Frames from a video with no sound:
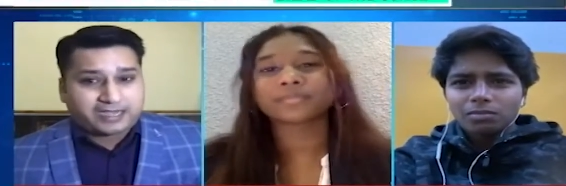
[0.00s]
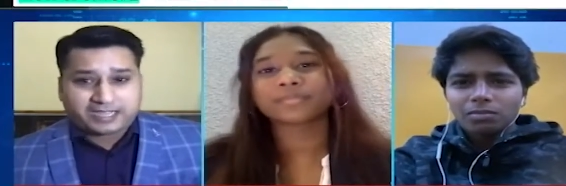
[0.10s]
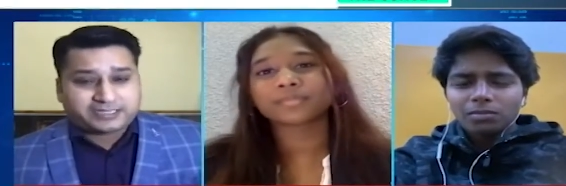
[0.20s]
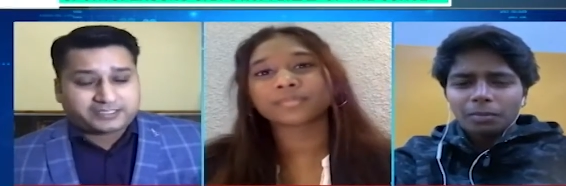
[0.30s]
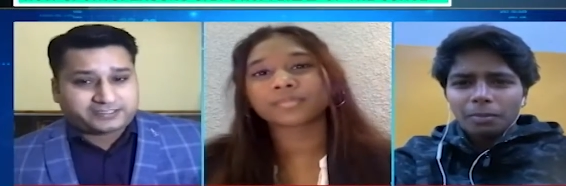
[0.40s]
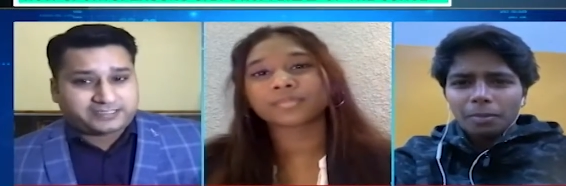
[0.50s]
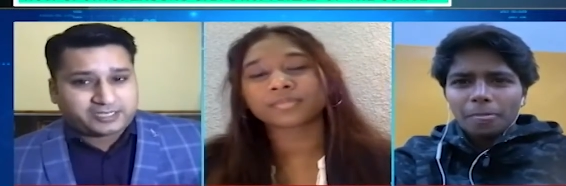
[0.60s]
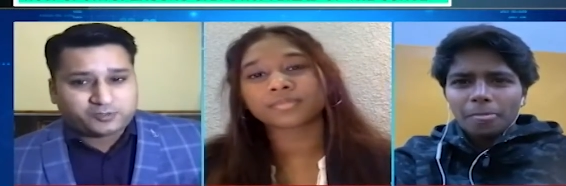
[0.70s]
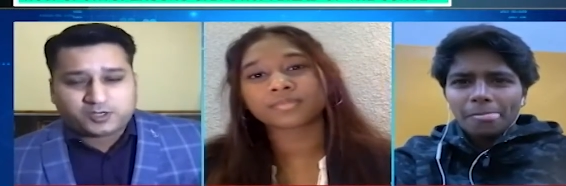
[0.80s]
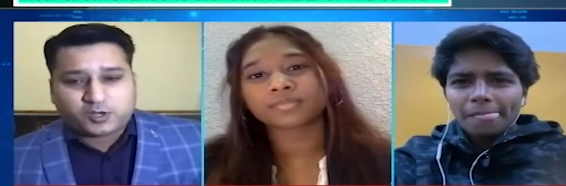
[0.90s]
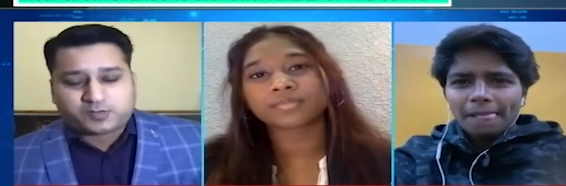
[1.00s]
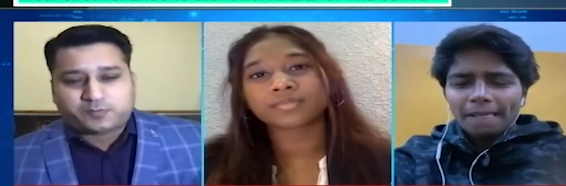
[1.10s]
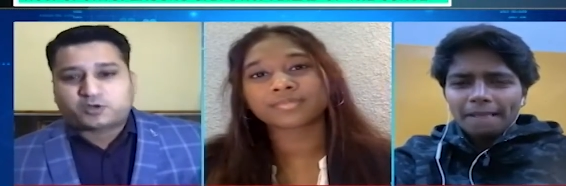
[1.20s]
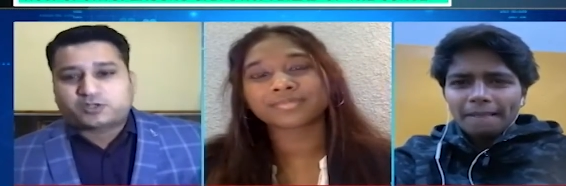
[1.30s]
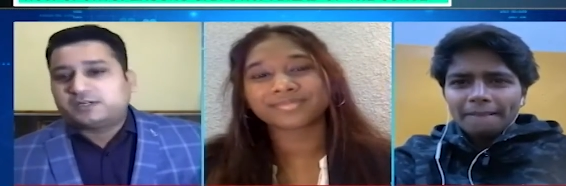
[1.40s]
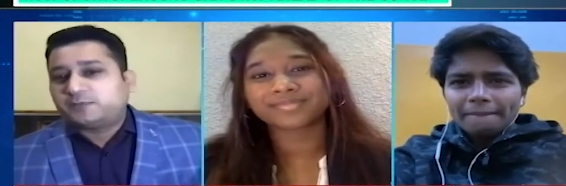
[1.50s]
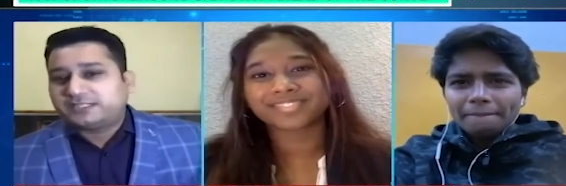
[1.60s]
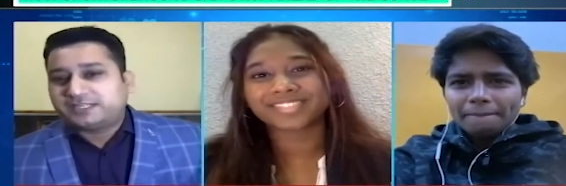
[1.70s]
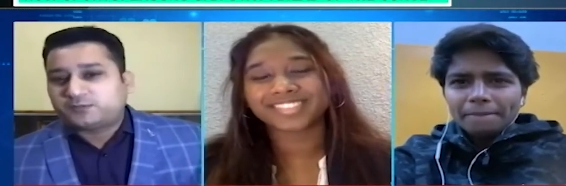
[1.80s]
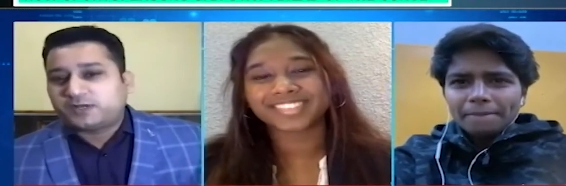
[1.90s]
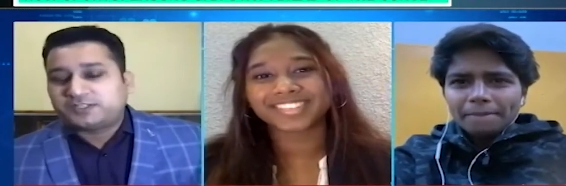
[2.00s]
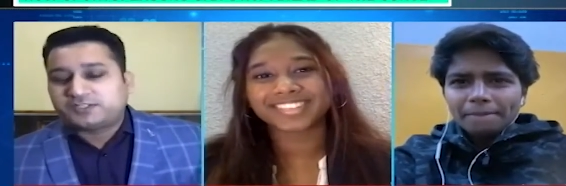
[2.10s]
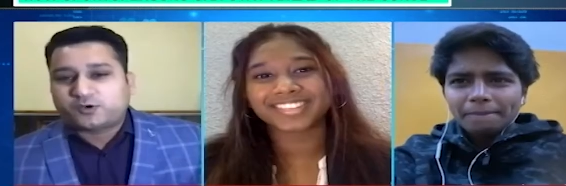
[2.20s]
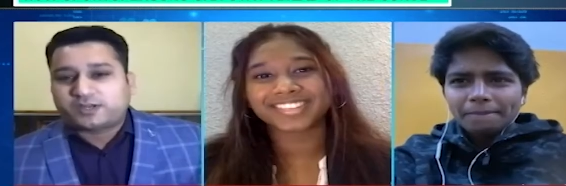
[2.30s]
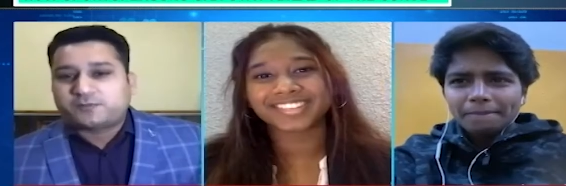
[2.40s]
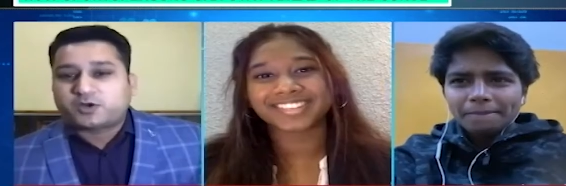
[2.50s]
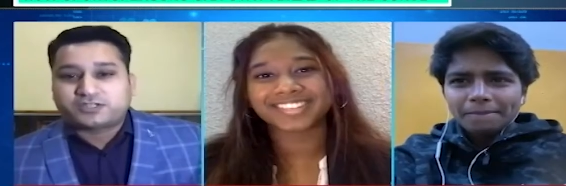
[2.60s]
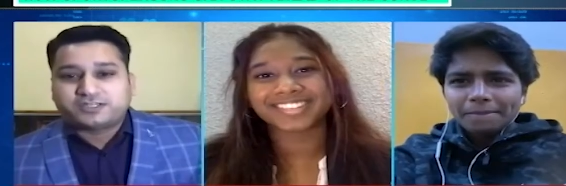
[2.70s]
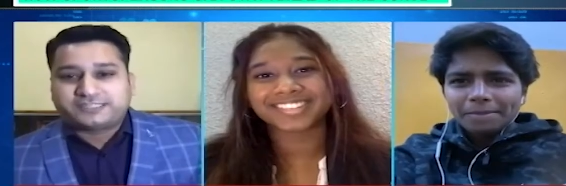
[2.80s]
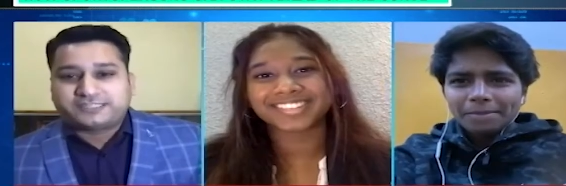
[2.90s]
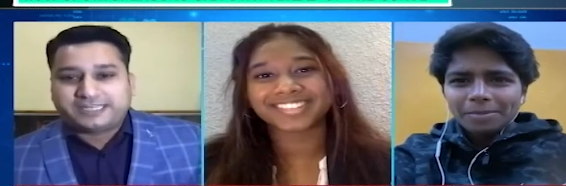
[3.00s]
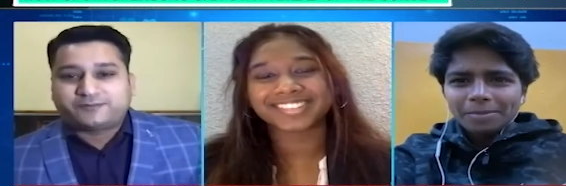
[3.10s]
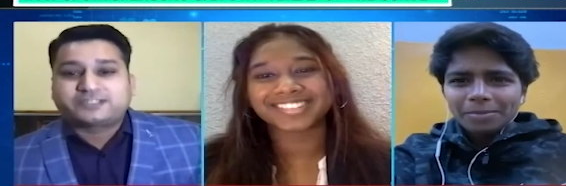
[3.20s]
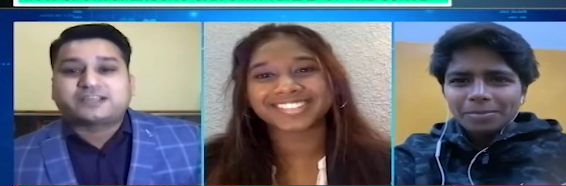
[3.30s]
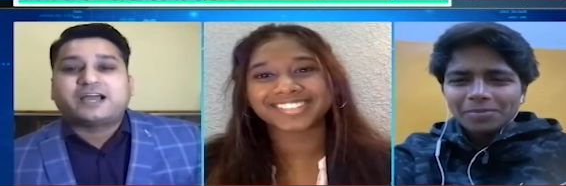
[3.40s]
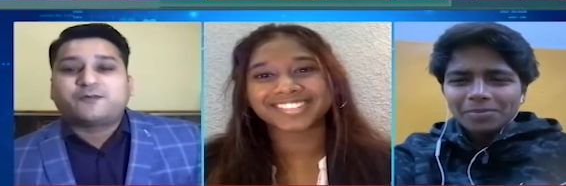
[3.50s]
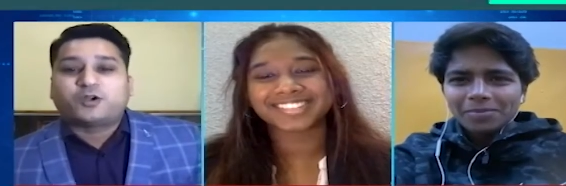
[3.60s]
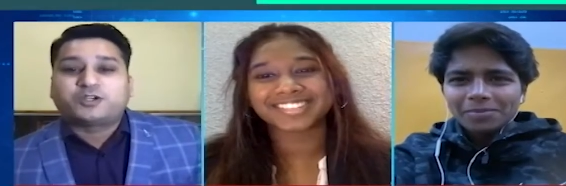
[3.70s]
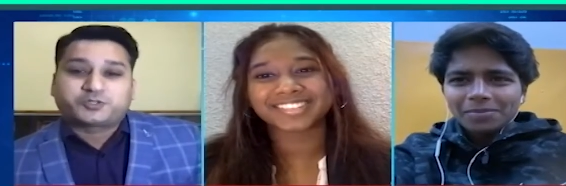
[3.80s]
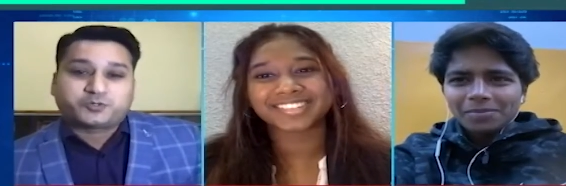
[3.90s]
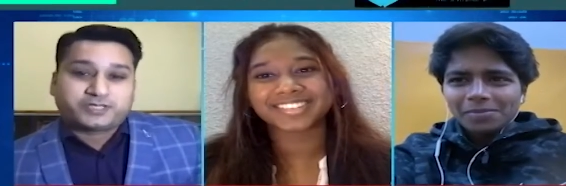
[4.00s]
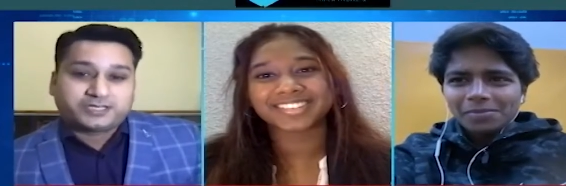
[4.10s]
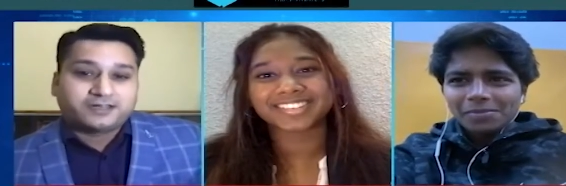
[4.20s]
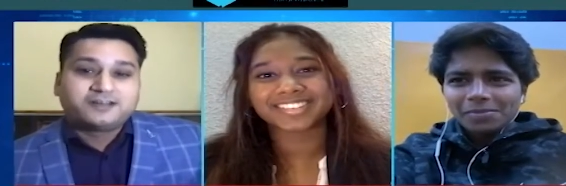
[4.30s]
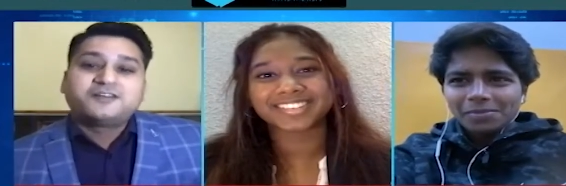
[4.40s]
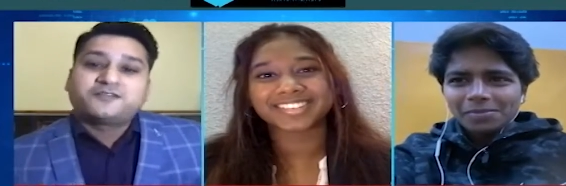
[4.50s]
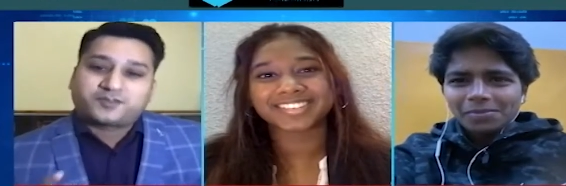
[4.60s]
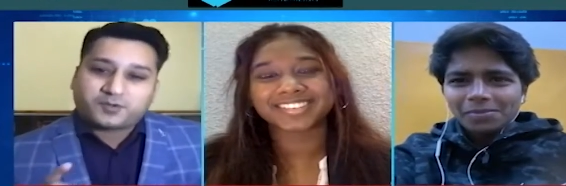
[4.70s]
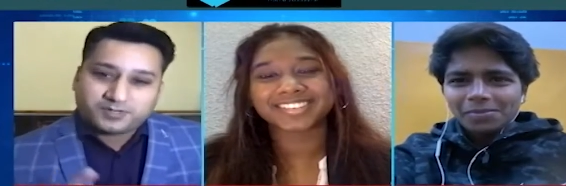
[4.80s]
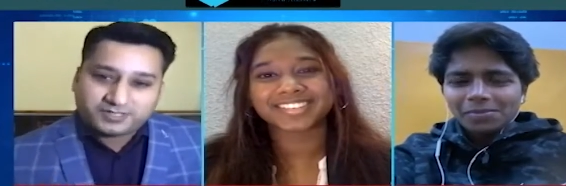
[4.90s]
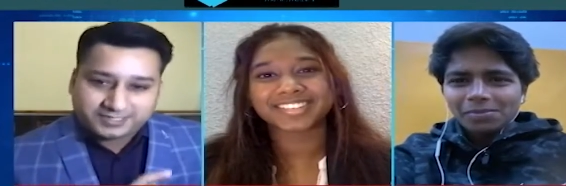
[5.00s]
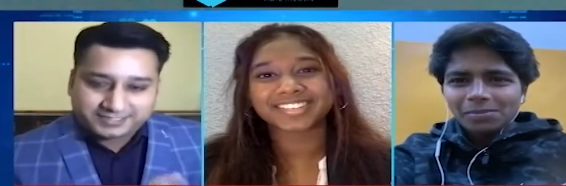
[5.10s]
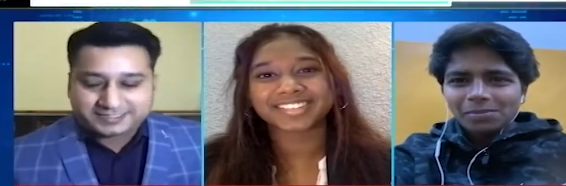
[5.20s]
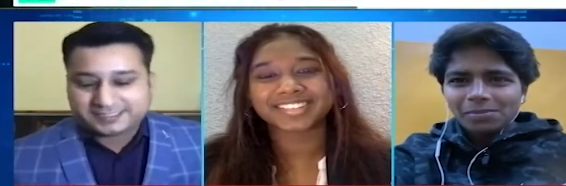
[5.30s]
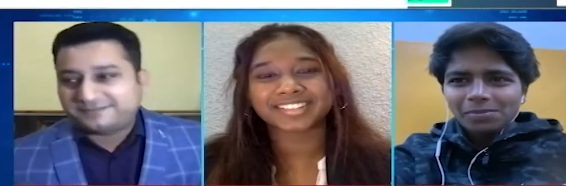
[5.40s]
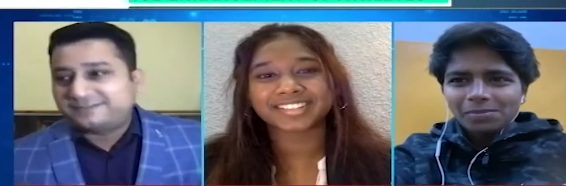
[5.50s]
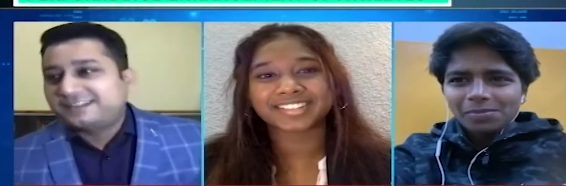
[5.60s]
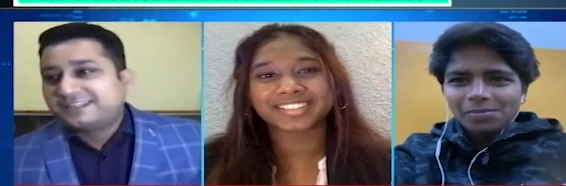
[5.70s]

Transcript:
Speaker 1: I can tell you a lot about her, but there is one story about her training which I want you to hear from her itself.